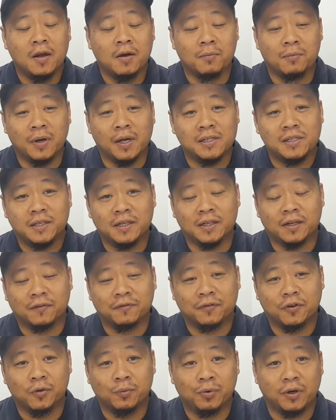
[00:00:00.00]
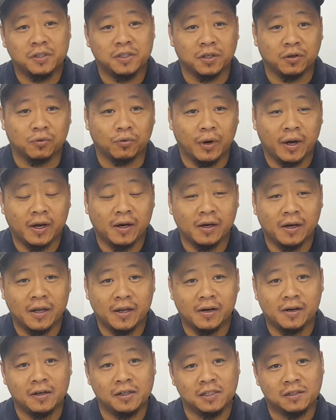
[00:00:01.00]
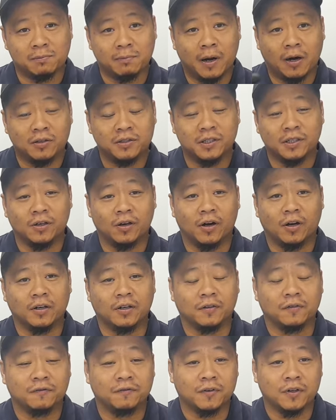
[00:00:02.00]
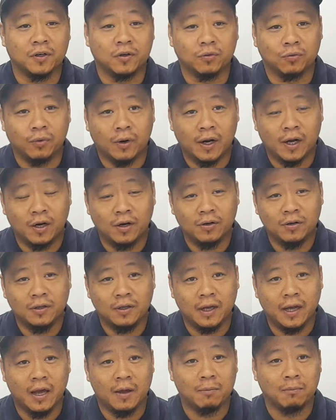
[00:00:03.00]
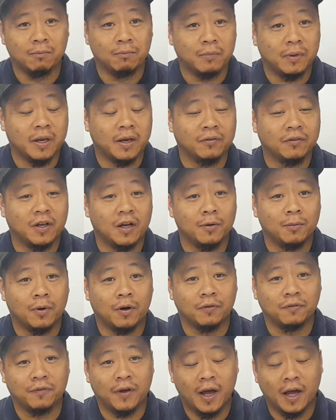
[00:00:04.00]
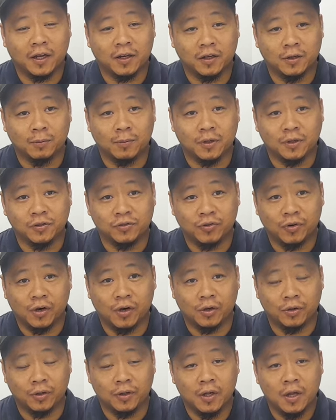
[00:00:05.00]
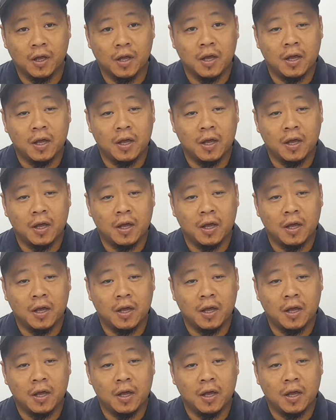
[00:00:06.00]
Basically, the fuel pressure regulator is mounted on the fuel rail and many of them are vacuum controlled.